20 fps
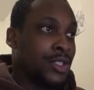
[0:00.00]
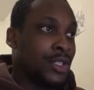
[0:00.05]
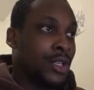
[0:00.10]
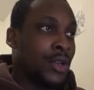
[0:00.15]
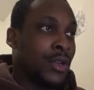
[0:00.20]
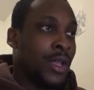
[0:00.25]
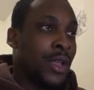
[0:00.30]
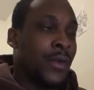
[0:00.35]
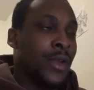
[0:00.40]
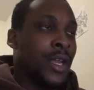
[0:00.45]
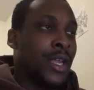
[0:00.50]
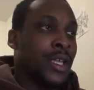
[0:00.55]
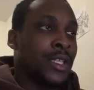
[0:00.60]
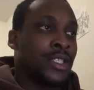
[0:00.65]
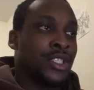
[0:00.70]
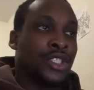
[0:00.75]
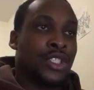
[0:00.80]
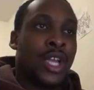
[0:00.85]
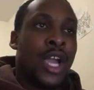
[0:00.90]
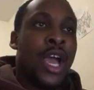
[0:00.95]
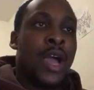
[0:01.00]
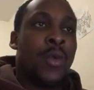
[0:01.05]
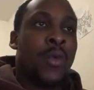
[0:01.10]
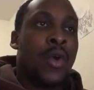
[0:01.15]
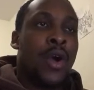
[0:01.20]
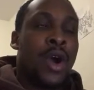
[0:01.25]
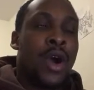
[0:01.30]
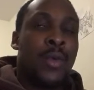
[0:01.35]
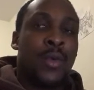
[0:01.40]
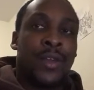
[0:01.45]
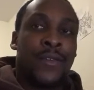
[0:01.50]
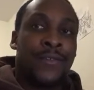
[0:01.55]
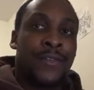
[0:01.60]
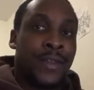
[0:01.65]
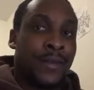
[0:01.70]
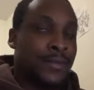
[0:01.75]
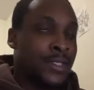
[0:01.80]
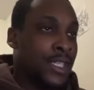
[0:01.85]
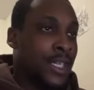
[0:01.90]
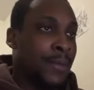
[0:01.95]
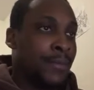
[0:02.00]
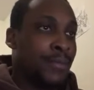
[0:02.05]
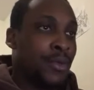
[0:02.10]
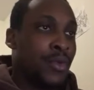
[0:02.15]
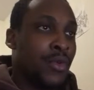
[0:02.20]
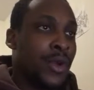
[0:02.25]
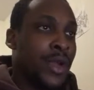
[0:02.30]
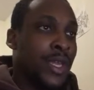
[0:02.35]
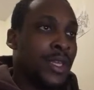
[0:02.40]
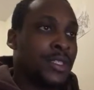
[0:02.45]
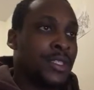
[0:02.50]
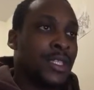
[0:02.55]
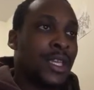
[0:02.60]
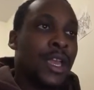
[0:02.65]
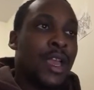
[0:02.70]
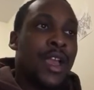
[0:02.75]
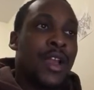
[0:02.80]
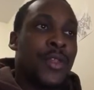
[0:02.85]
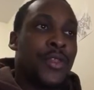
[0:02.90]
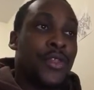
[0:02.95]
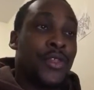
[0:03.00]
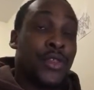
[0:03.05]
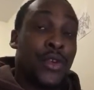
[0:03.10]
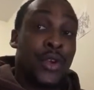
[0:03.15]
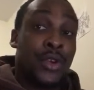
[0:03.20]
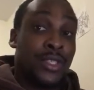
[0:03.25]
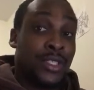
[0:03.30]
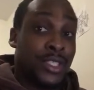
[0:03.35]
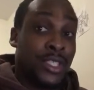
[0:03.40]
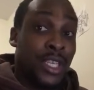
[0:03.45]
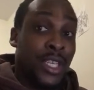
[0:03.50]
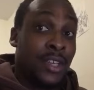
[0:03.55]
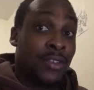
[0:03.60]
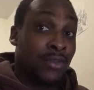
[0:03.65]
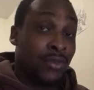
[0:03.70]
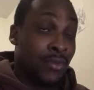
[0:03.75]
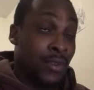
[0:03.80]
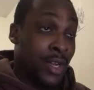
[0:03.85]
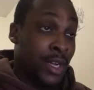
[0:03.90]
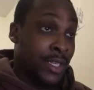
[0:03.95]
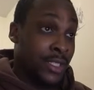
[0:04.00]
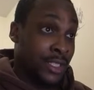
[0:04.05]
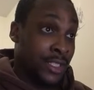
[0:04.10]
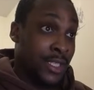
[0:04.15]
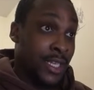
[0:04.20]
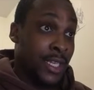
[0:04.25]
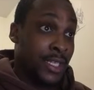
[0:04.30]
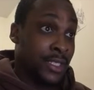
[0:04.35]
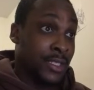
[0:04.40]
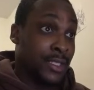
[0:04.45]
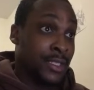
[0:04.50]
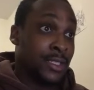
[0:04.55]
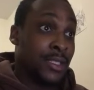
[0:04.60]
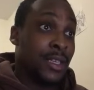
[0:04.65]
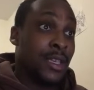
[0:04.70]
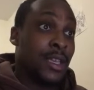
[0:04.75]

So, here it is. John Wall with 15 points, 13 assists,